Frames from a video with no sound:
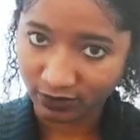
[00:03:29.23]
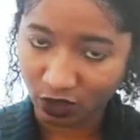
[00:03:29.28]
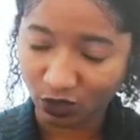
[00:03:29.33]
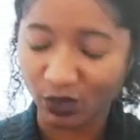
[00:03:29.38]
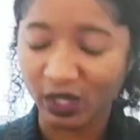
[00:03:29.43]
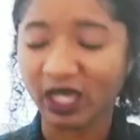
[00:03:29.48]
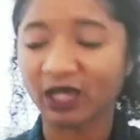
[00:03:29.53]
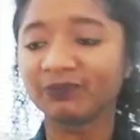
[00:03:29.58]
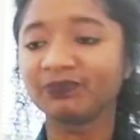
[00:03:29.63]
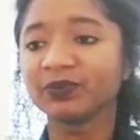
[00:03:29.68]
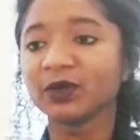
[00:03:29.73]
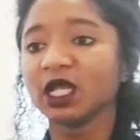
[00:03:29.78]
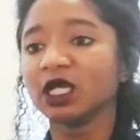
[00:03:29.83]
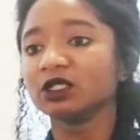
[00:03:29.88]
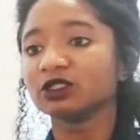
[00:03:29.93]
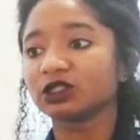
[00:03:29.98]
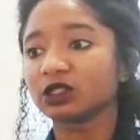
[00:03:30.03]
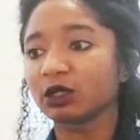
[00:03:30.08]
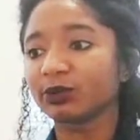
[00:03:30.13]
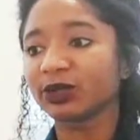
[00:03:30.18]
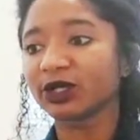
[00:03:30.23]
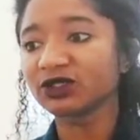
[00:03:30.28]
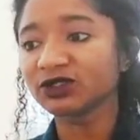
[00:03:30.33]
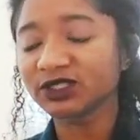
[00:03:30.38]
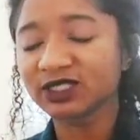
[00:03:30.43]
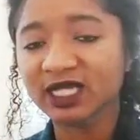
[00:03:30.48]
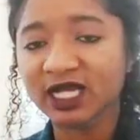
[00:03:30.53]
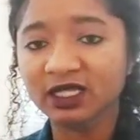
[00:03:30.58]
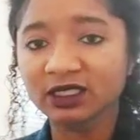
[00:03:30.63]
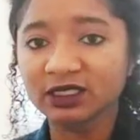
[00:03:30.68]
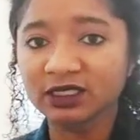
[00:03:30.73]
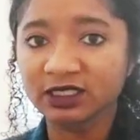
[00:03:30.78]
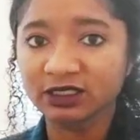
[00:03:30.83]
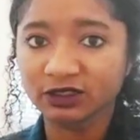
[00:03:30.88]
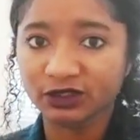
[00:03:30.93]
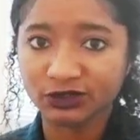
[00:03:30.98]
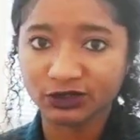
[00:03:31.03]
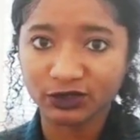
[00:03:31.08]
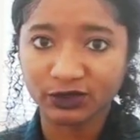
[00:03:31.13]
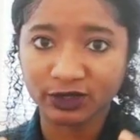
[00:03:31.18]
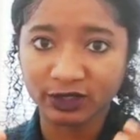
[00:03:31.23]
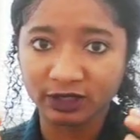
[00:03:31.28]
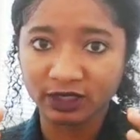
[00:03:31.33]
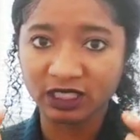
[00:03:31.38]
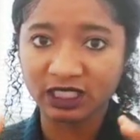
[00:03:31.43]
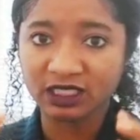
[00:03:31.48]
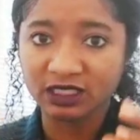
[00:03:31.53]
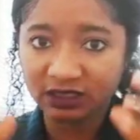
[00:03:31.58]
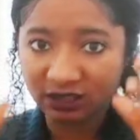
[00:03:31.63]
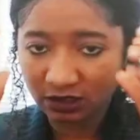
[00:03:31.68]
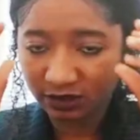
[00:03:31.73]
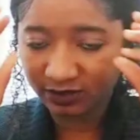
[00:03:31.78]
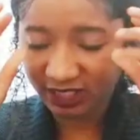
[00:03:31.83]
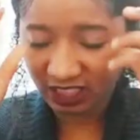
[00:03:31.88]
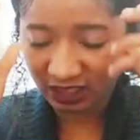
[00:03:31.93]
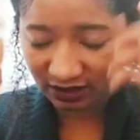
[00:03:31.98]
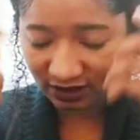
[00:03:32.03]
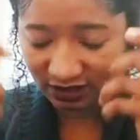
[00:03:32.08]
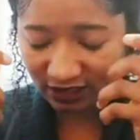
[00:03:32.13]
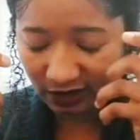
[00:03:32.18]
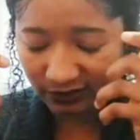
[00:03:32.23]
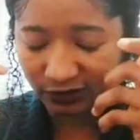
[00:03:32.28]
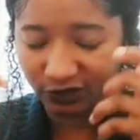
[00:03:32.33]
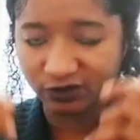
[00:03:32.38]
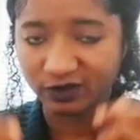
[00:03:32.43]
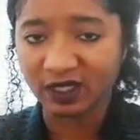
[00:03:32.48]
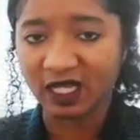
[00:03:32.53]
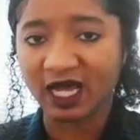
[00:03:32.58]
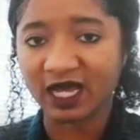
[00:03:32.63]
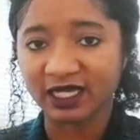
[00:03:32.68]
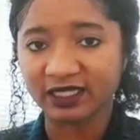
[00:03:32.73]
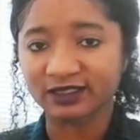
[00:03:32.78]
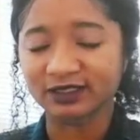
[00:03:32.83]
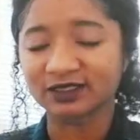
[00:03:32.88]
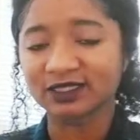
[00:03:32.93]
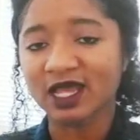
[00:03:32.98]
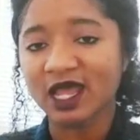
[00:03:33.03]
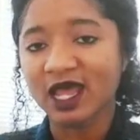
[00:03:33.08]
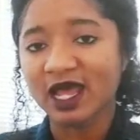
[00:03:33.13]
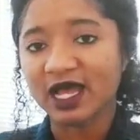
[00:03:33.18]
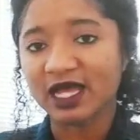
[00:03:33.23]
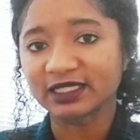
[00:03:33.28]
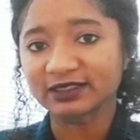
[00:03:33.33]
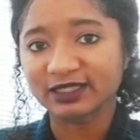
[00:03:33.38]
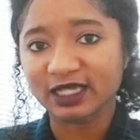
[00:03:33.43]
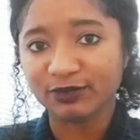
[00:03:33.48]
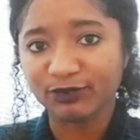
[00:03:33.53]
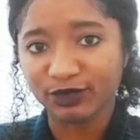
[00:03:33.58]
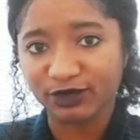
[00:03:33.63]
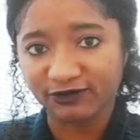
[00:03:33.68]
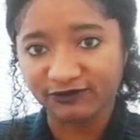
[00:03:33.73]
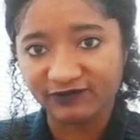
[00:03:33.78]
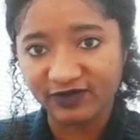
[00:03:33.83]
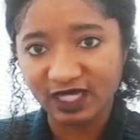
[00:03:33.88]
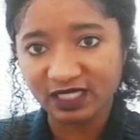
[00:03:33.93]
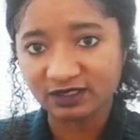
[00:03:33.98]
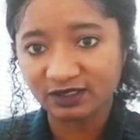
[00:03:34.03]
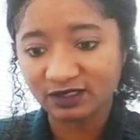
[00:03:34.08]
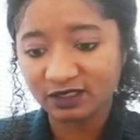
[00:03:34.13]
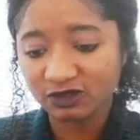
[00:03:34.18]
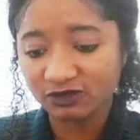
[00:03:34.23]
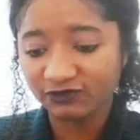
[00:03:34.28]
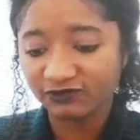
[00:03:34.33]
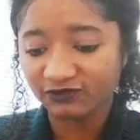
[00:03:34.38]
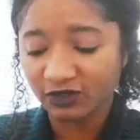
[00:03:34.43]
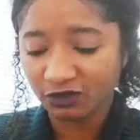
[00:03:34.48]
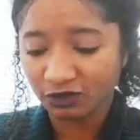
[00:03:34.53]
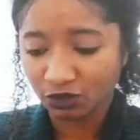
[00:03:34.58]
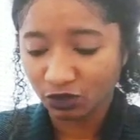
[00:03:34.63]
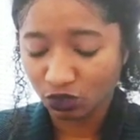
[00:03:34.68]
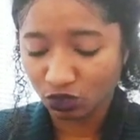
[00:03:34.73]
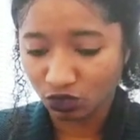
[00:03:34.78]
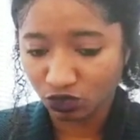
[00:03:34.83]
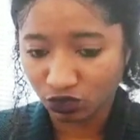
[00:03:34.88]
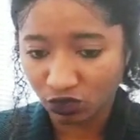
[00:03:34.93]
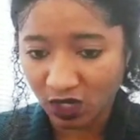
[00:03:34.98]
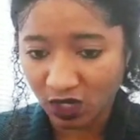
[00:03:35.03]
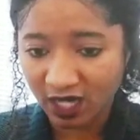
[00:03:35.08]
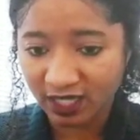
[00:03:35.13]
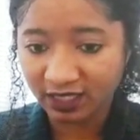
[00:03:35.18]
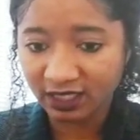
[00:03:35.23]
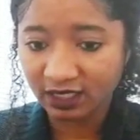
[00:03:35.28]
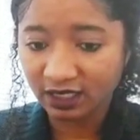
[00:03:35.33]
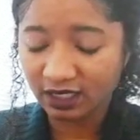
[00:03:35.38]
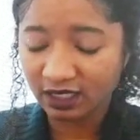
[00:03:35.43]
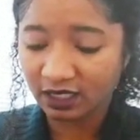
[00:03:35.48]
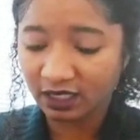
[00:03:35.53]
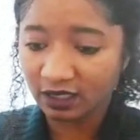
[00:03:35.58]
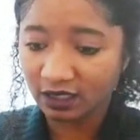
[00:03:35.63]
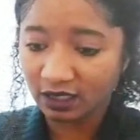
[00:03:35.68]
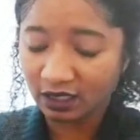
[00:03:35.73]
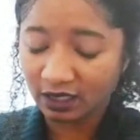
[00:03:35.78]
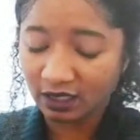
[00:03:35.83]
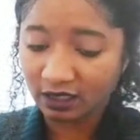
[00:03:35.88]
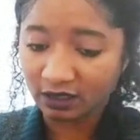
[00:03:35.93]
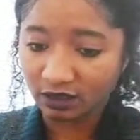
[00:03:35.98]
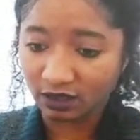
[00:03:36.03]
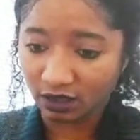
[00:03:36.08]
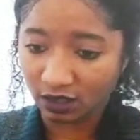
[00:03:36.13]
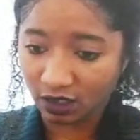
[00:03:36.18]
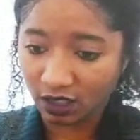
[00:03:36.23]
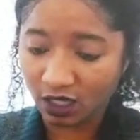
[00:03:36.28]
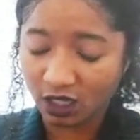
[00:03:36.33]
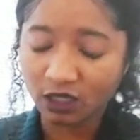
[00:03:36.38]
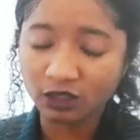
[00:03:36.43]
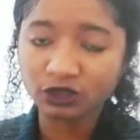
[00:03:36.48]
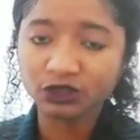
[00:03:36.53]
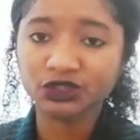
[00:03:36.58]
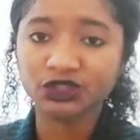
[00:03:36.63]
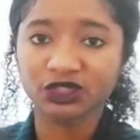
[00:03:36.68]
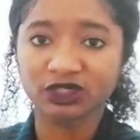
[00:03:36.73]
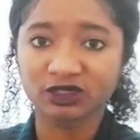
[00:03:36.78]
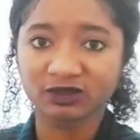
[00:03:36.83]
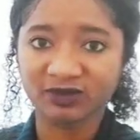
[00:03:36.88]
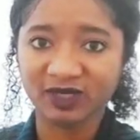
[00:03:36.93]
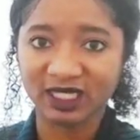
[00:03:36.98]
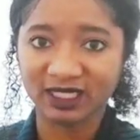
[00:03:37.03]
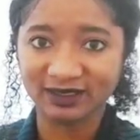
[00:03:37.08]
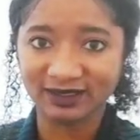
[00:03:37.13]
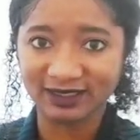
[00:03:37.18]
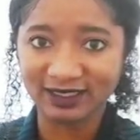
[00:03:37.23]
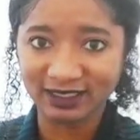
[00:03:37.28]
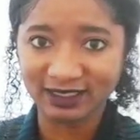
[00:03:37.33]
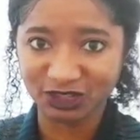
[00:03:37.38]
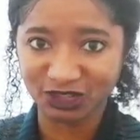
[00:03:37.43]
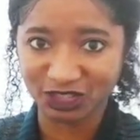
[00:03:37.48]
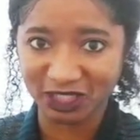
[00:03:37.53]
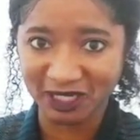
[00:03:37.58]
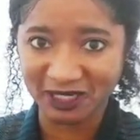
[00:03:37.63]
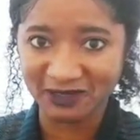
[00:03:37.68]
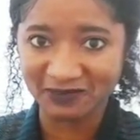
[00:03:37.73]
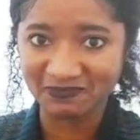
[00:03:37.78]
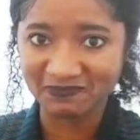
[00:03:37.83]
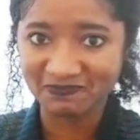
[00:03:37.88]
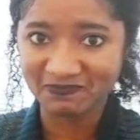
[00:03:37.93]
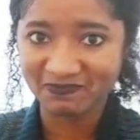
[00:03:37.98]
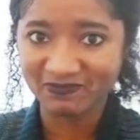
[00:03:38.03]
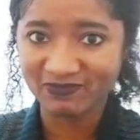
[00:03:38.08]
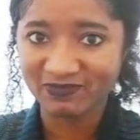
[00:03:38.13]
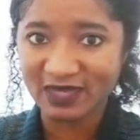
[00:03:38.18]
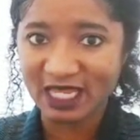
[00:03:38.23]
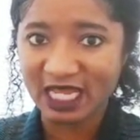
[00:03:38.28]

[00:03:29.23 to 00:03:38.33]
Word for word: Okay, so a personality disorder needs to be conceptualized as a pervasive, chronic, long term condition